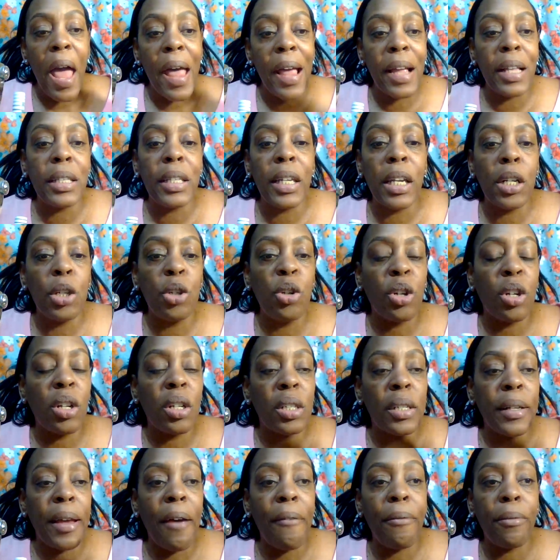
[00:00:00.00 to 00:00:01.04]
and then you
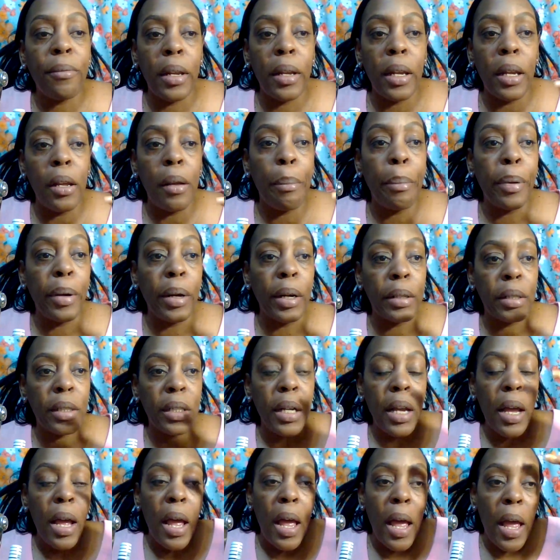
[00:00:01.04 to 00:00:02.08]
can definitely put
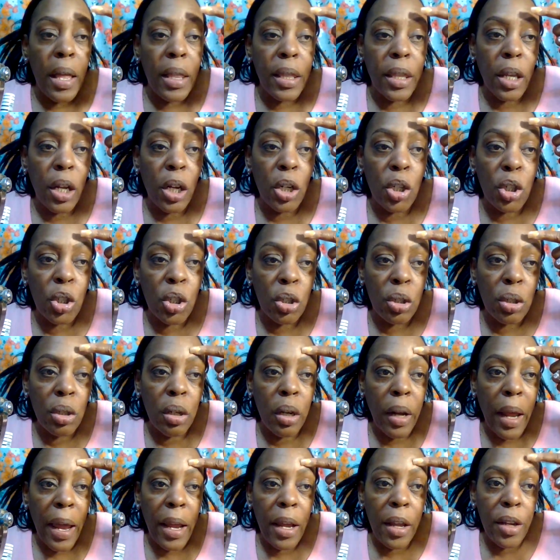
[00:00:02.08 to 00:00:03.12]
the
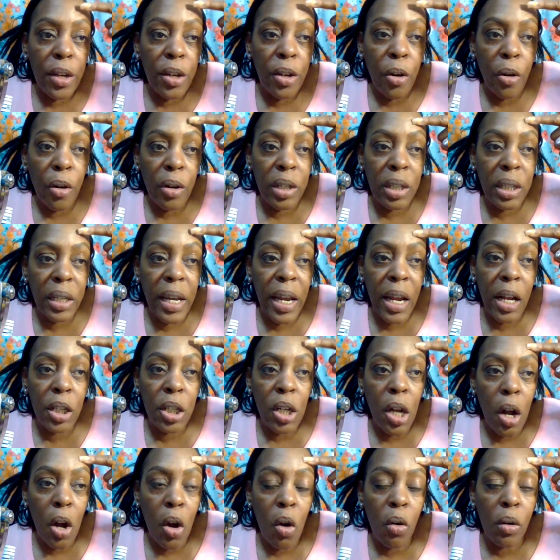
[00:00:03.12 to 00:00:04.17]
like your skin
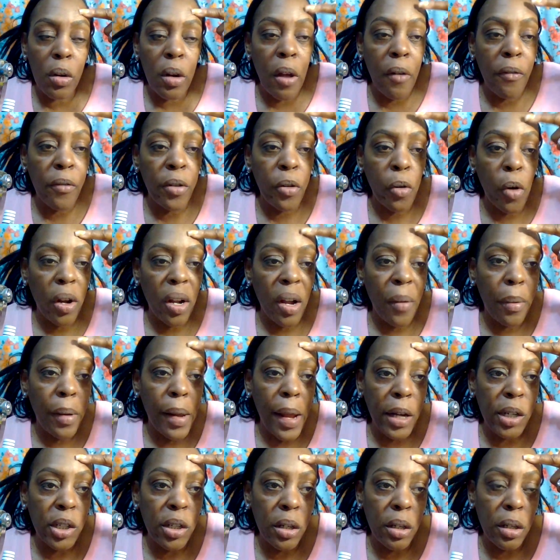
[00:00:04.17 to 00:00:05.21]
tone of your
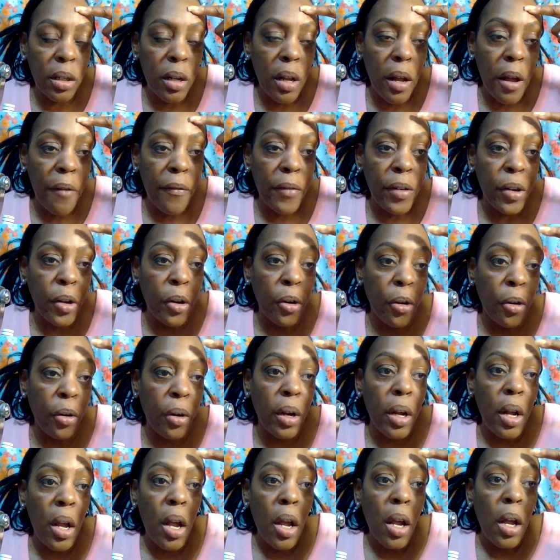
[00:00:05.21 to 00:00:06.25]
complexion of your